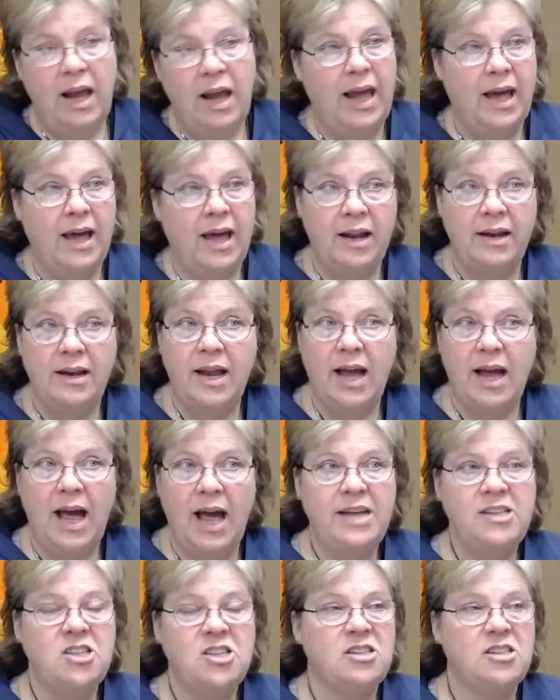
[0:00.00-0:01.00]
And
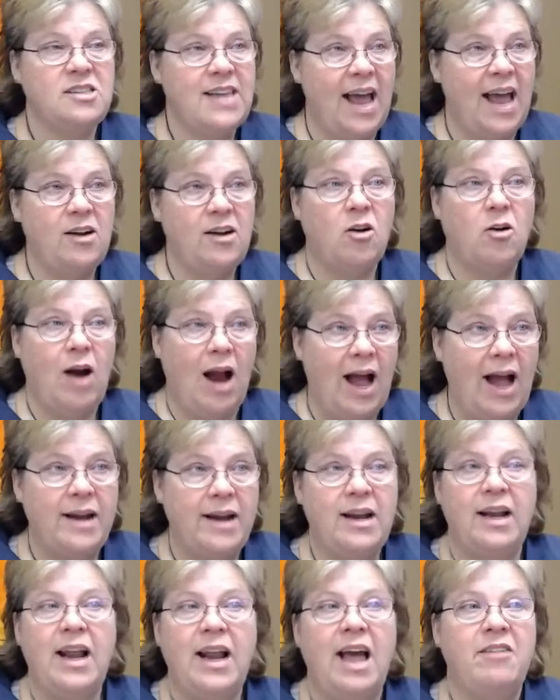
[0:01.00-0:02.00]
I just sat and cried,
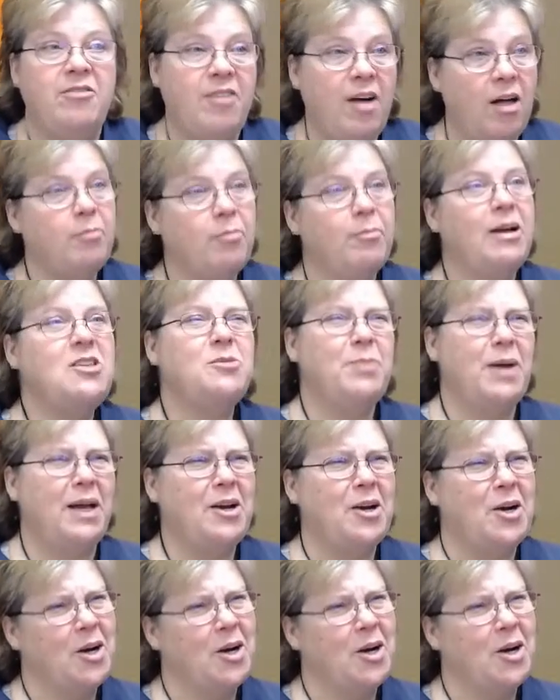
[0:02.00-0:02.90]
and I felt much better.